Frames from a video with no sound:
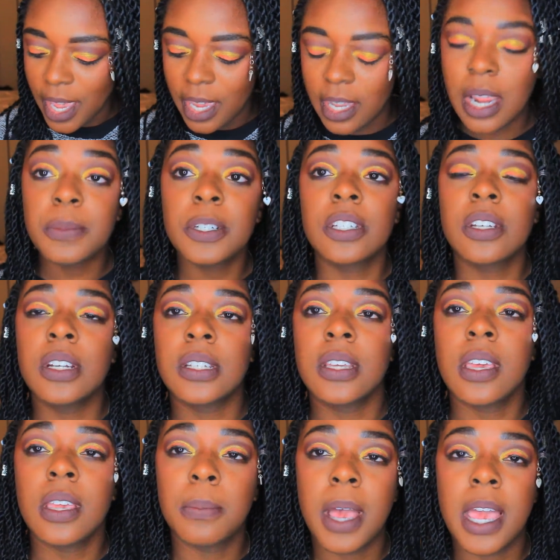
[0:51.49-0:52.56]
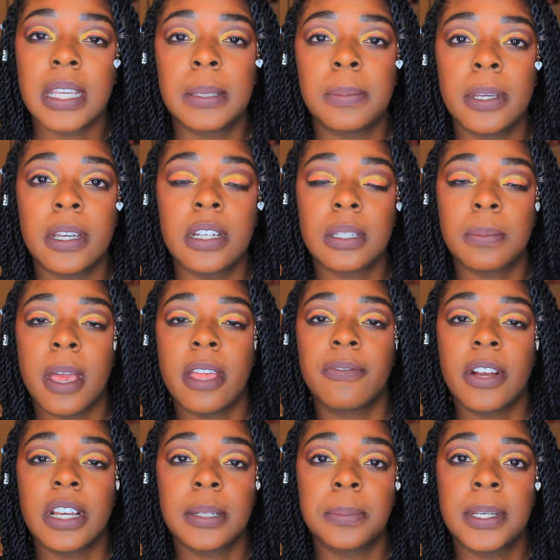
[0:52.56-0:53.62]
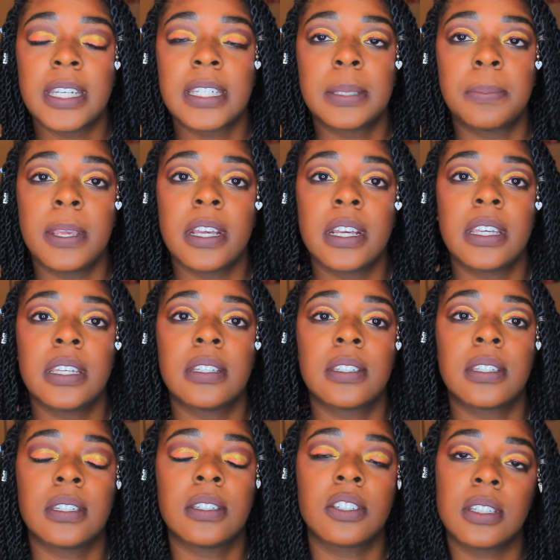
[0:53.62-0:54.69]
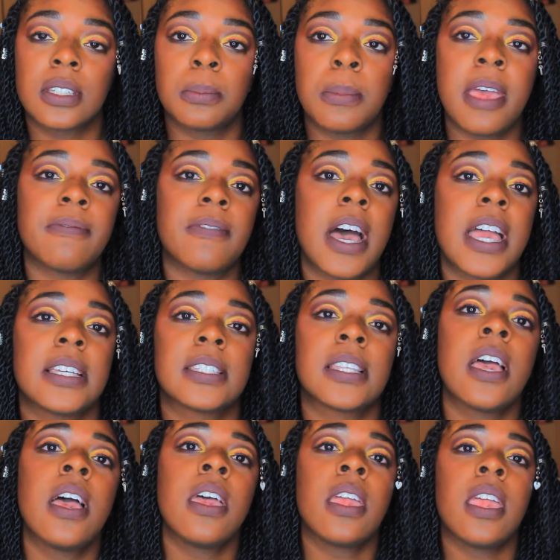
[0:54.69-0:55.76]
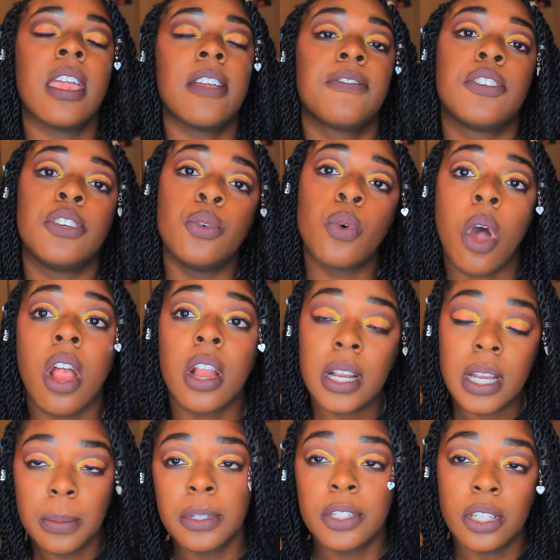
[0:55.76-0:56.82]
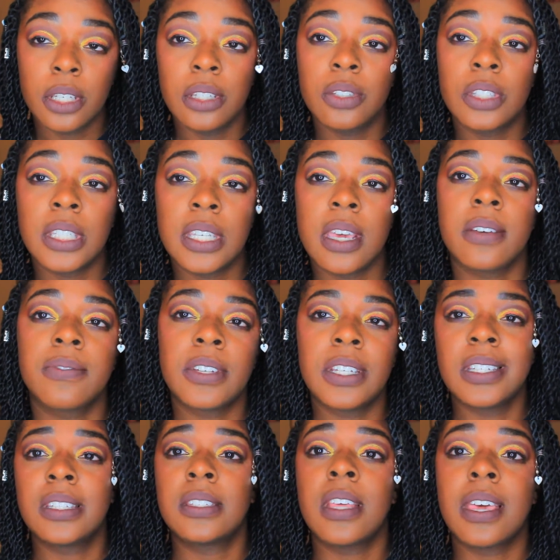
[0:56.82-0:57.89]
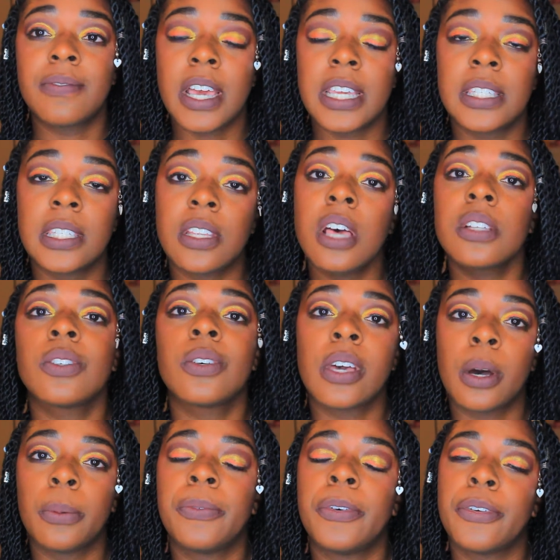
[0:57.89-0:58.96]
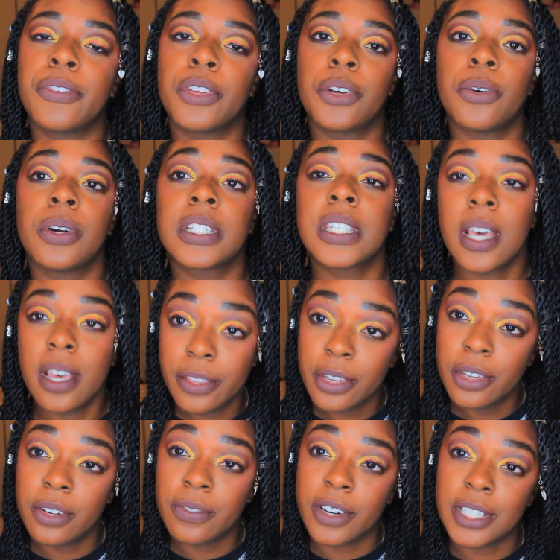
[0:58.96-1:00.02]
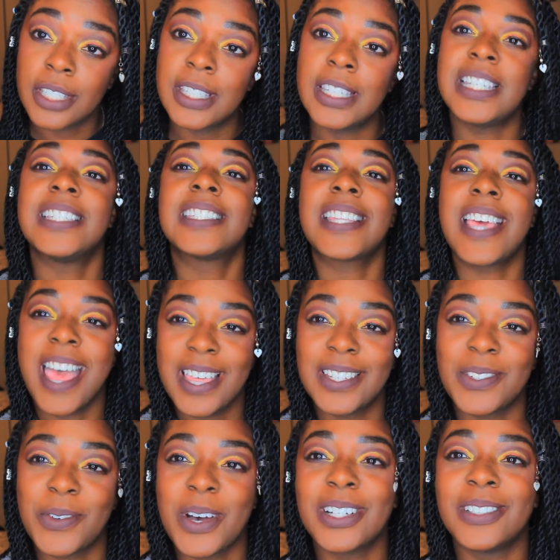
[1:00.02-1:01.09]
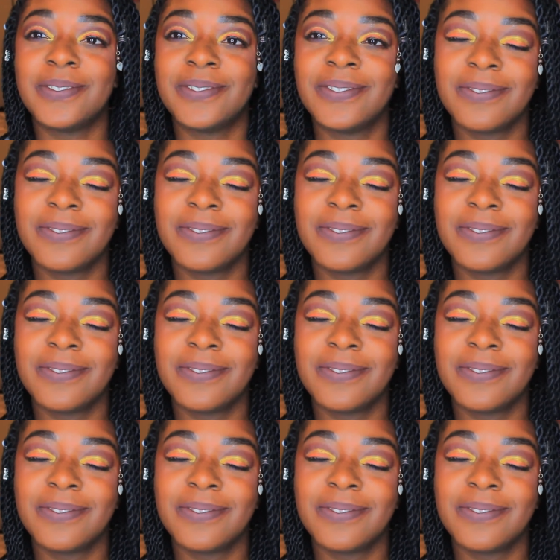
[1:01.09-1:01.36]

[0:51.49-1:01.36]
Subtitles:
And I'm just going to tell you my experience, my freshman experience, and just some advice if you are coming to UCF. And this advice is also helpful if you're going to other universities as well.